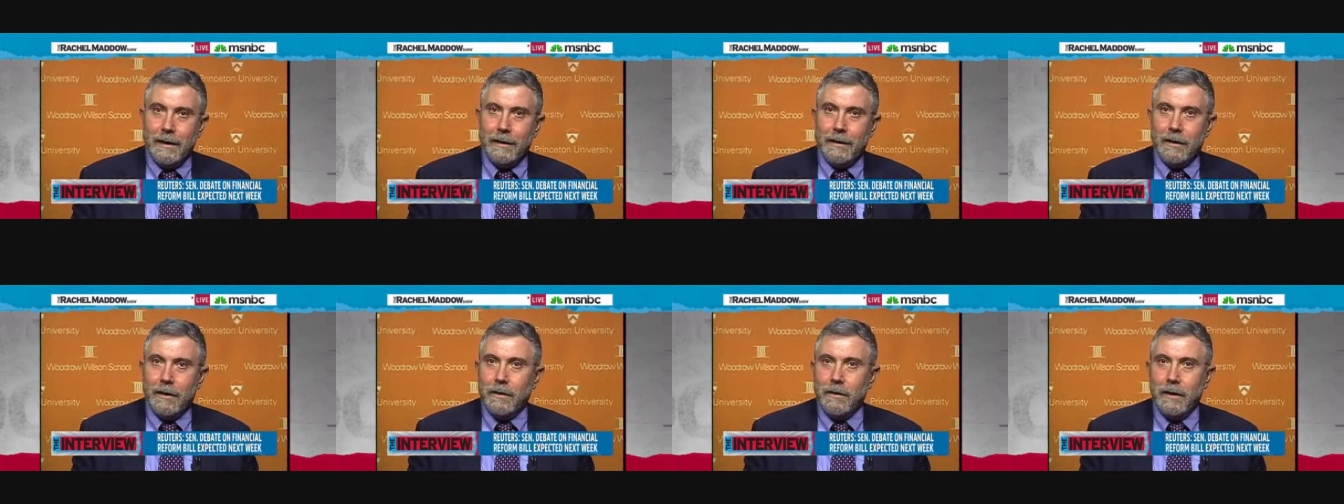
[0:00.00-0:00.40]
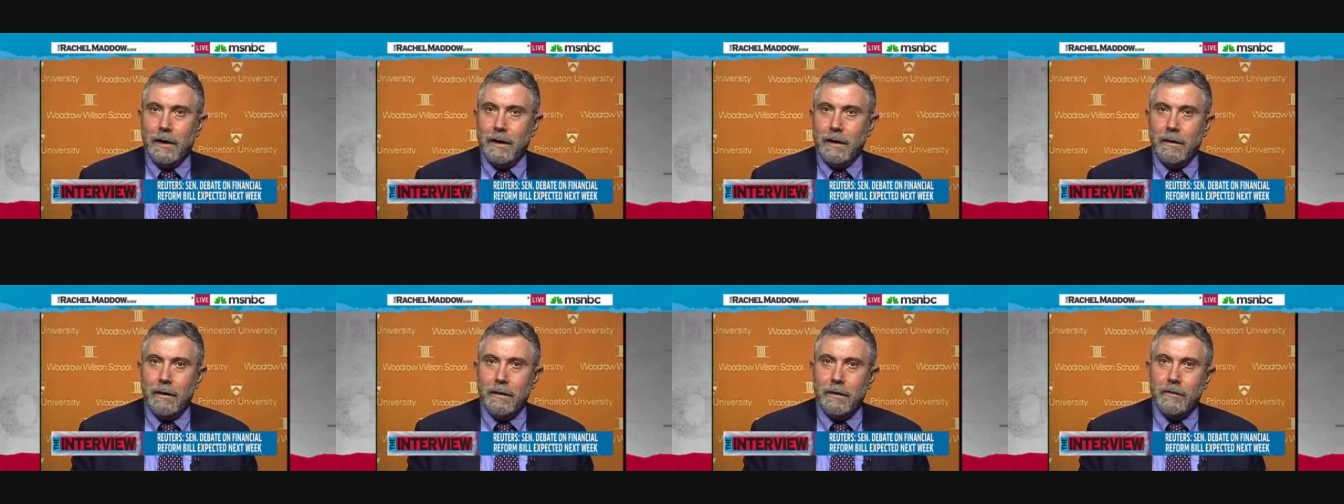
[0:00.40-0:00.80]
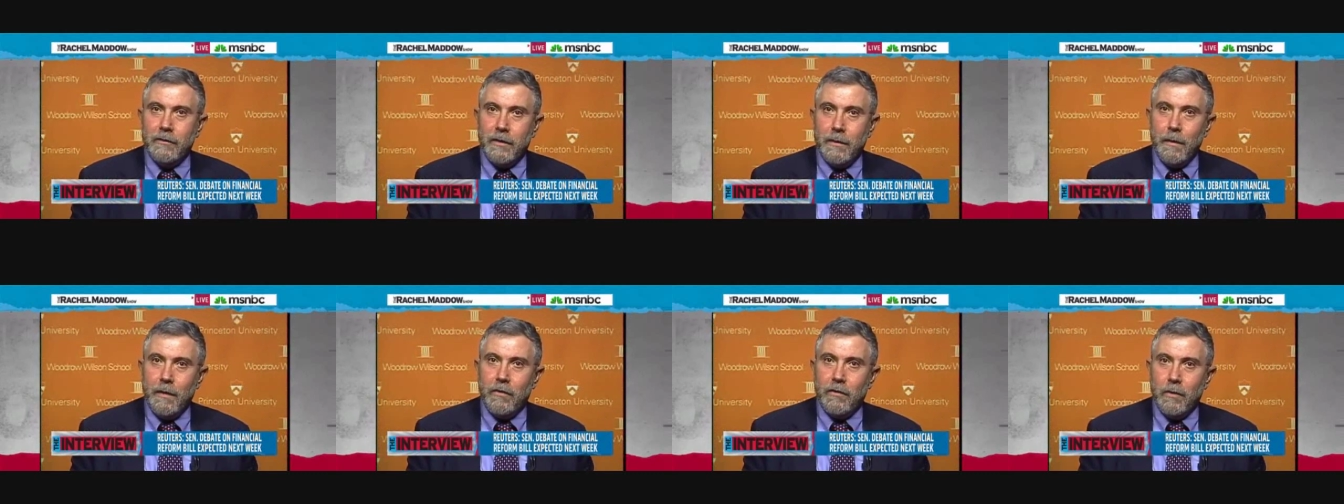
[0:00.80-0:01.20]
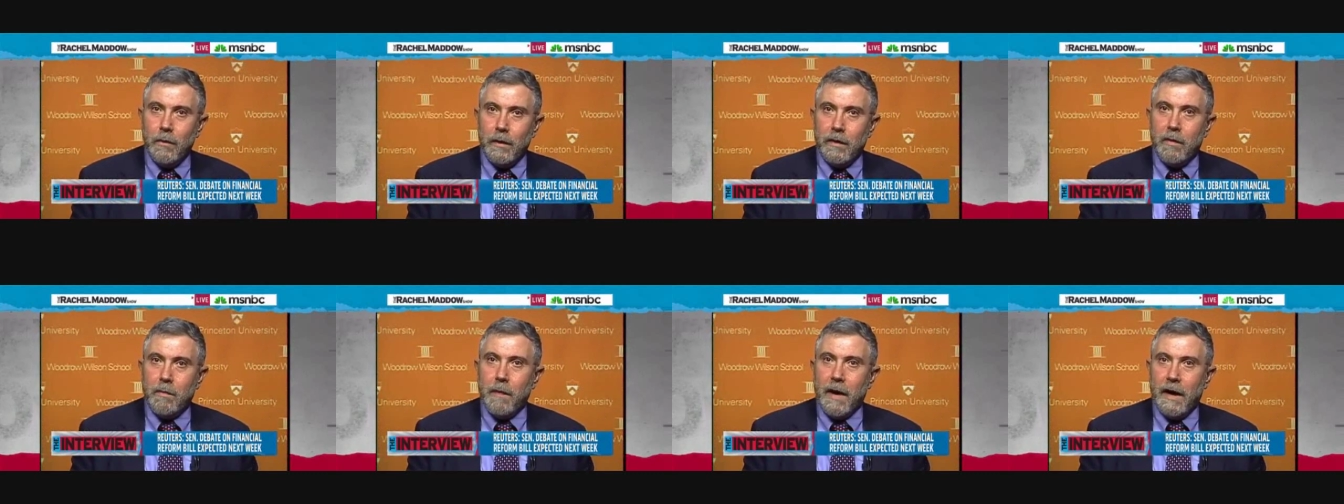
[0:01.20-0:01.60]
you know, Jimmy
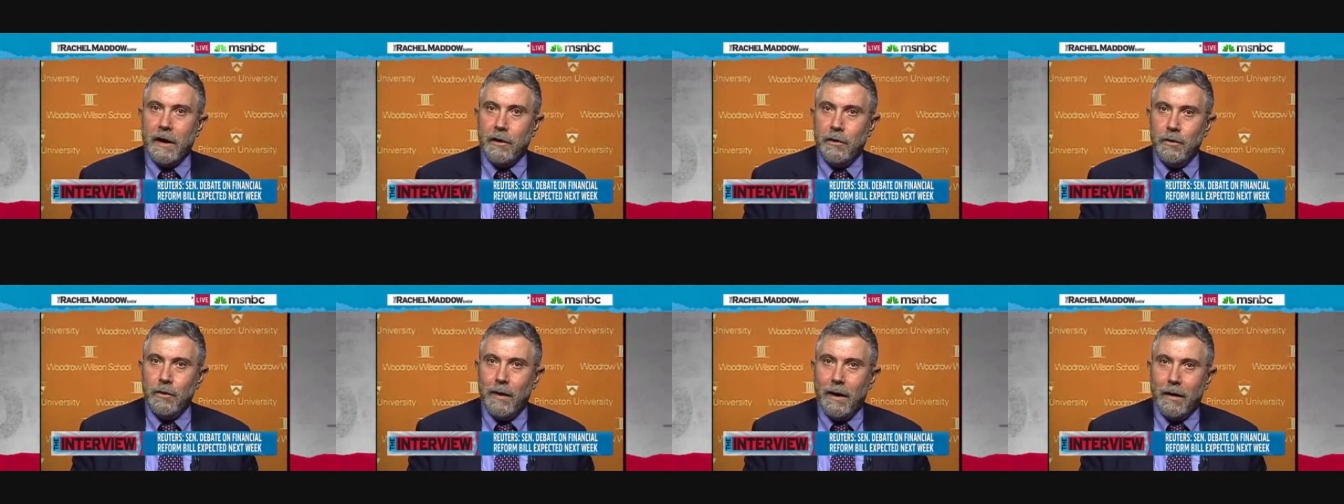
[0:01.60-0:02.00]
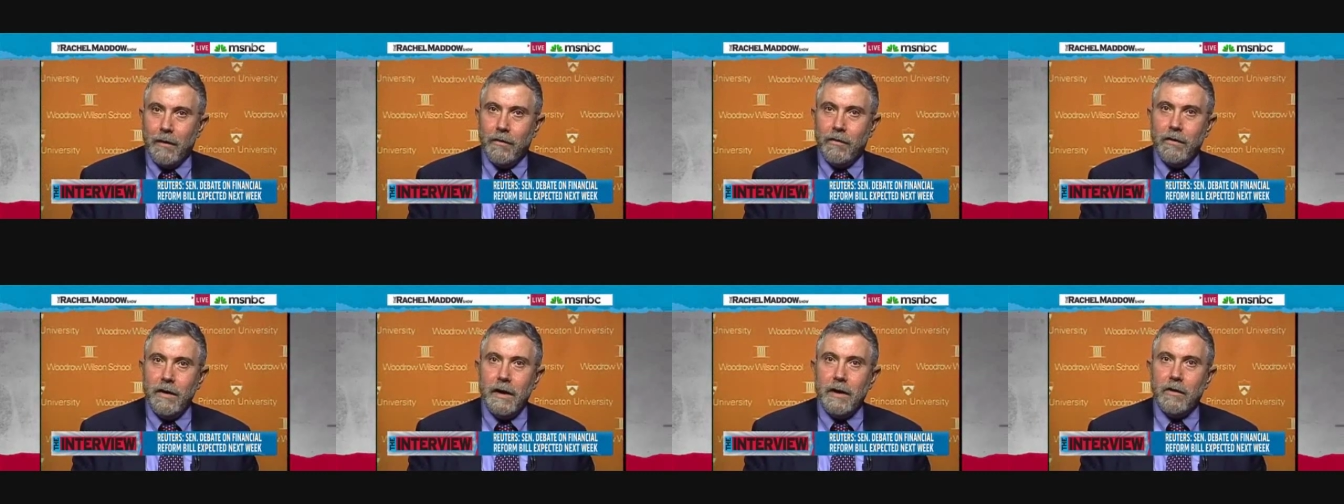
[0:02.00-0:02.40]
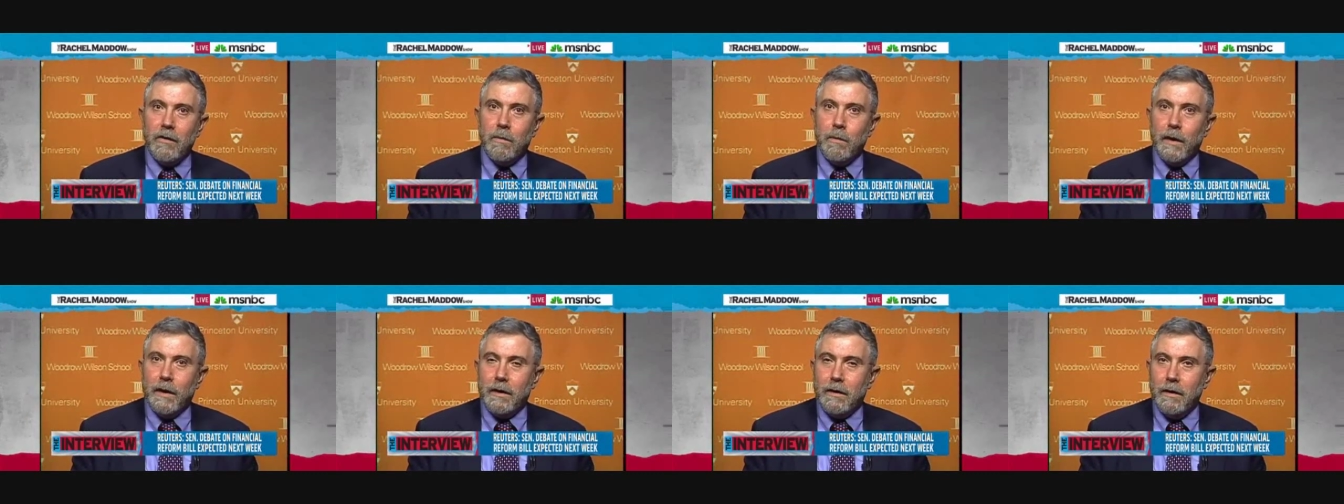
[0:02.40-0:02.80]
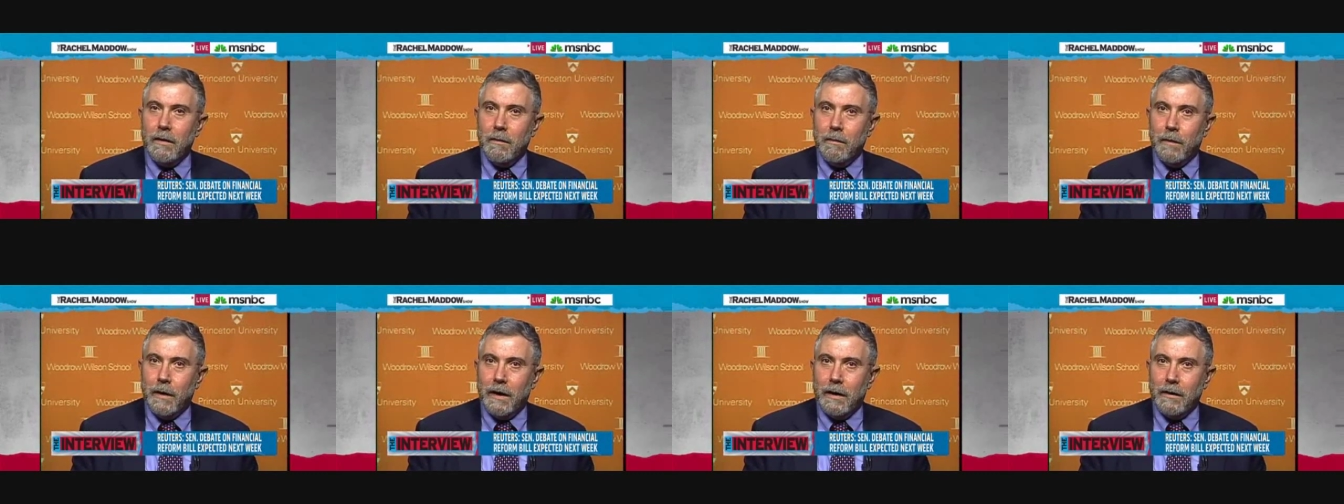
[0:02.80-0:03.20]
Stewart's bank you knew how to seize, but
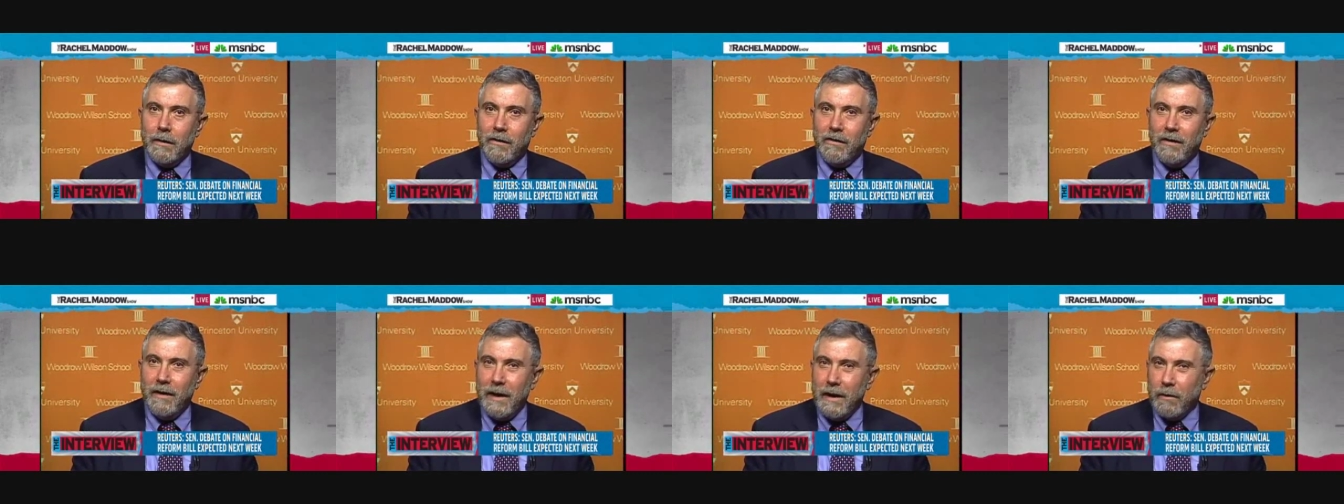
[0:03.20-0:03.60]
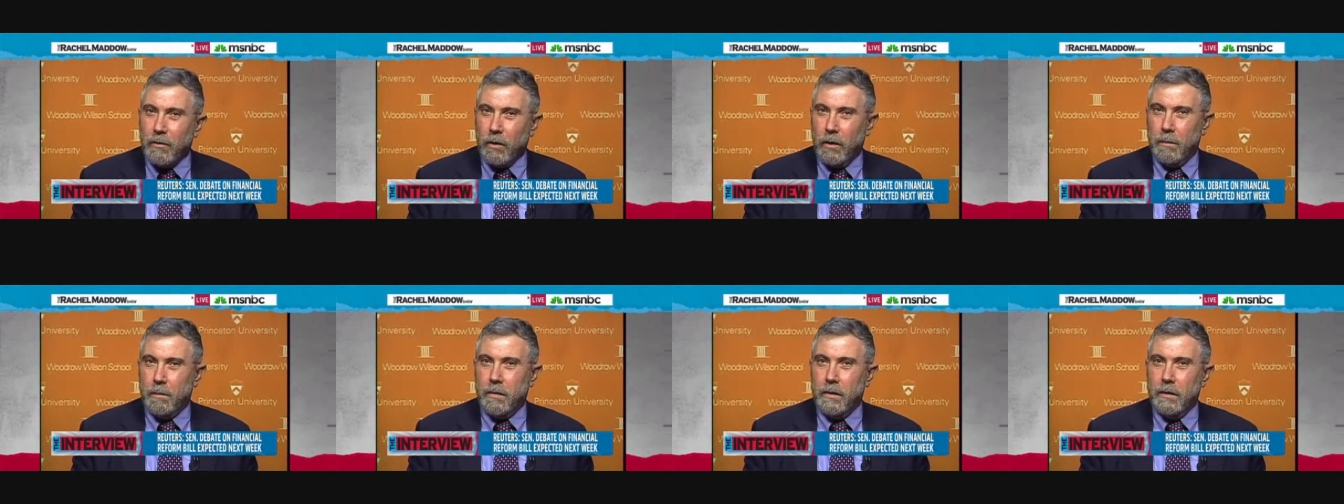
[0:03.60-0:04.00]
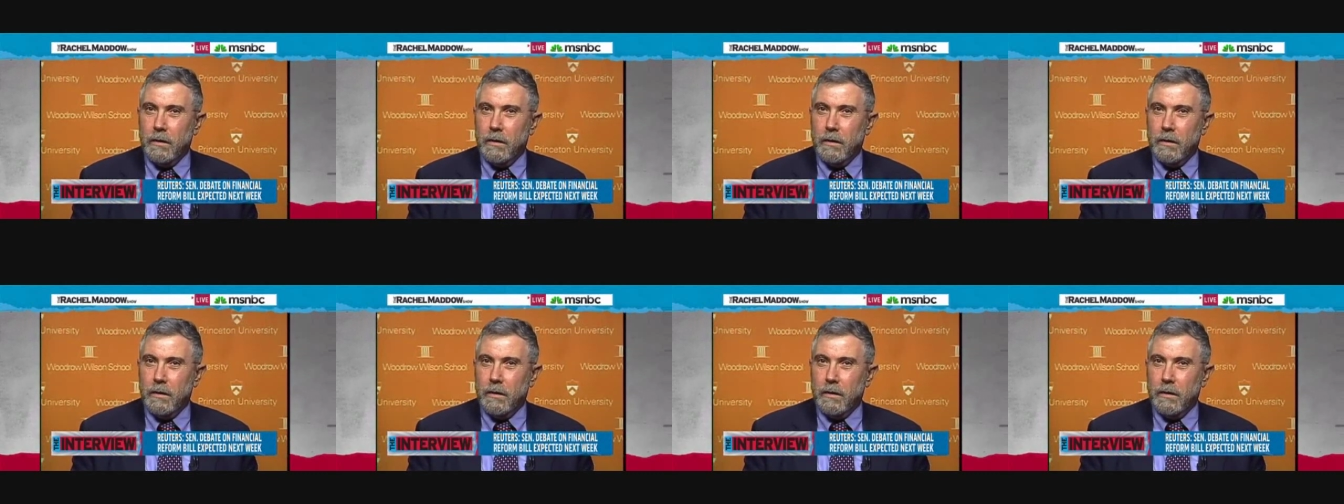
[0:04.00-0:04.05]
Citigroup,